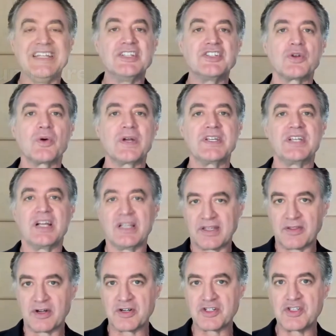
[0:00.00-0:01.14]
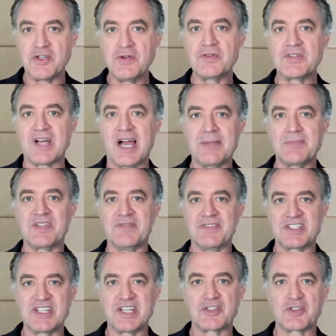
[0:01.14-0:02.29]
storytelling, there are two types of
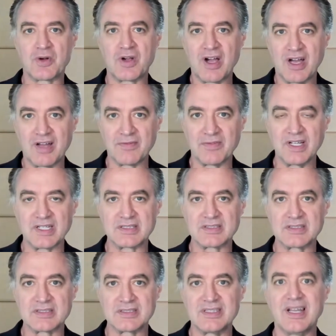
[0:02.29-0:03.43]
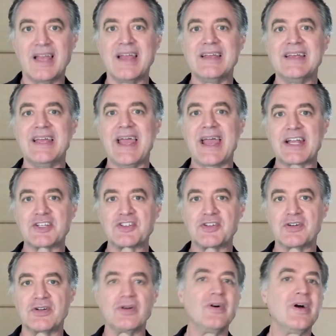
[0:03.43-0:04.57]
essential conflicts
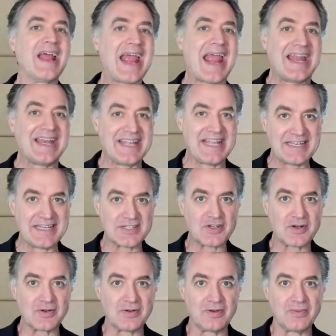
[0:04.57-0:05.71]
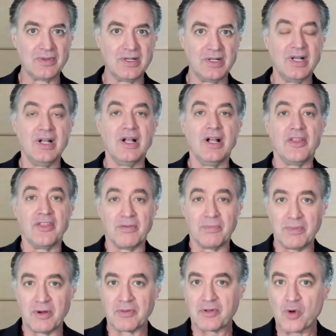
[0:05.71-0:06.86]
external and internal. They're
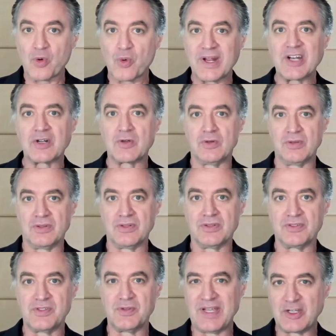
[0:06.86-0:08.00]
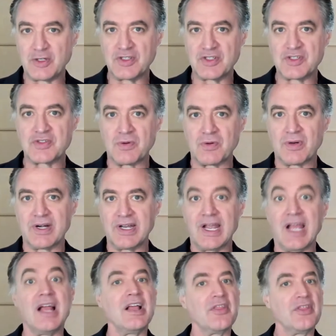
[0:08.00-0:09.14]
both critical to a good story,
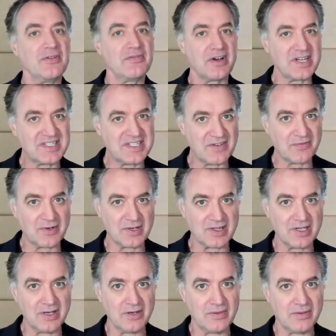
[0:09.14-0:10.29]
they're very different though.